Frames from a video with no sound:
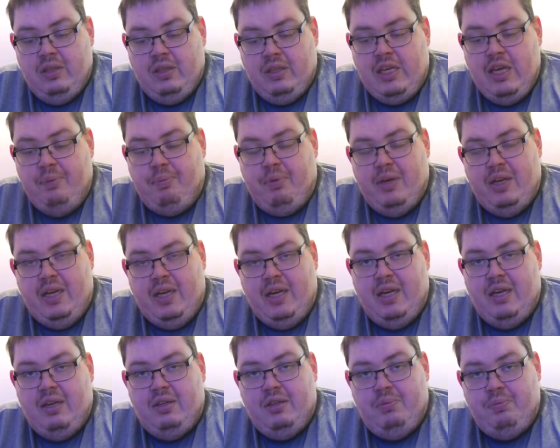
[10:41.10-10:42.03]
keep it
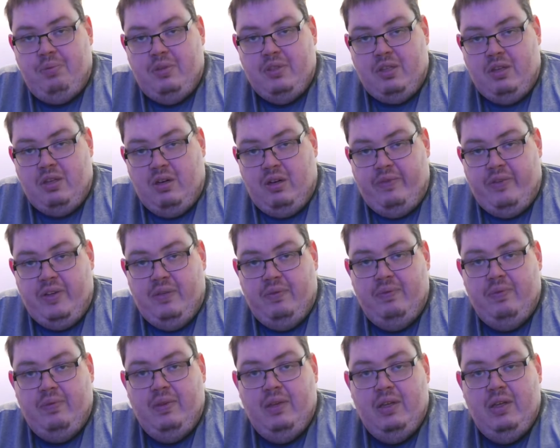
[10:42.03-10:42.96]
in, preserve it,
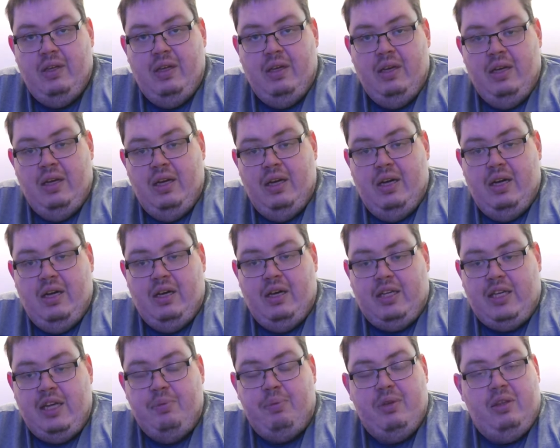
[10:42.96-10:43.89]

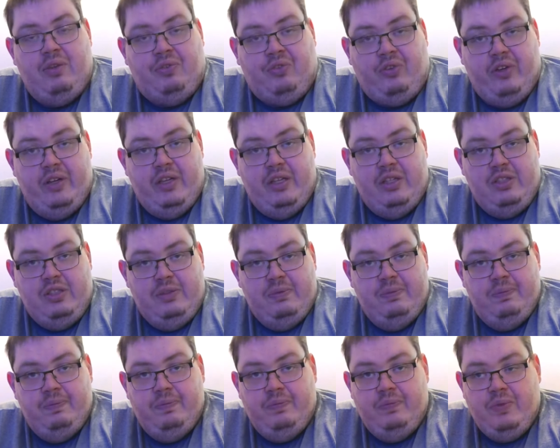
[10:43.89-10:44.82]
keep it in the fridge,
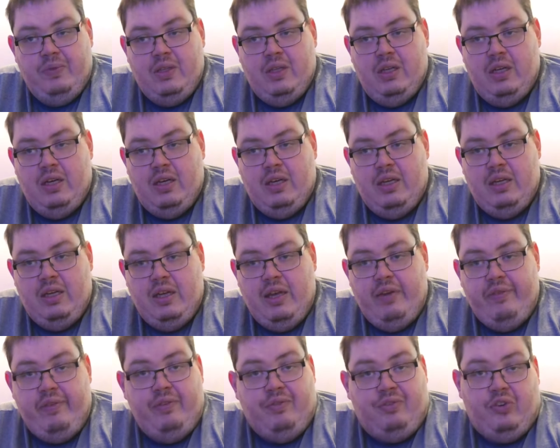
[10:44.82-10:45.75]

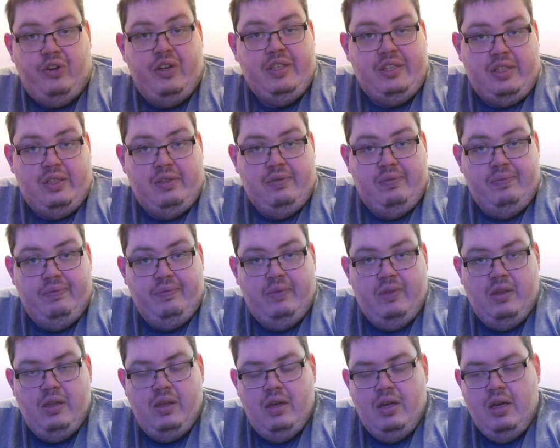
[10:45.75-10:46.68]
even freeze it.
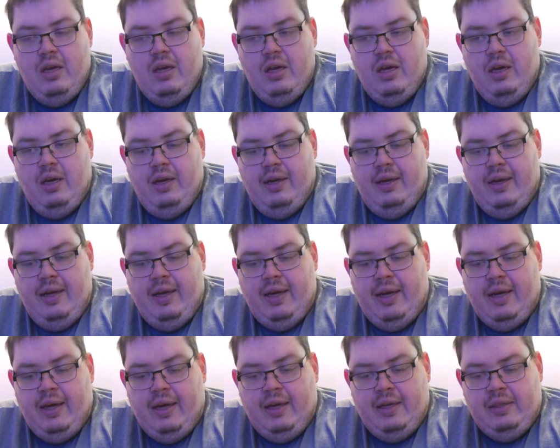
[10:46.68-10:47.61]

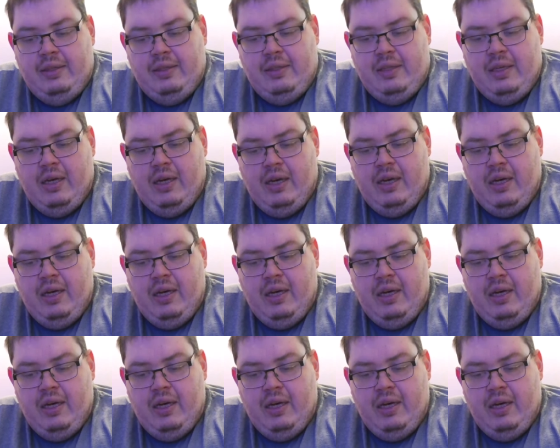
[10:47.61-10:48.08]
And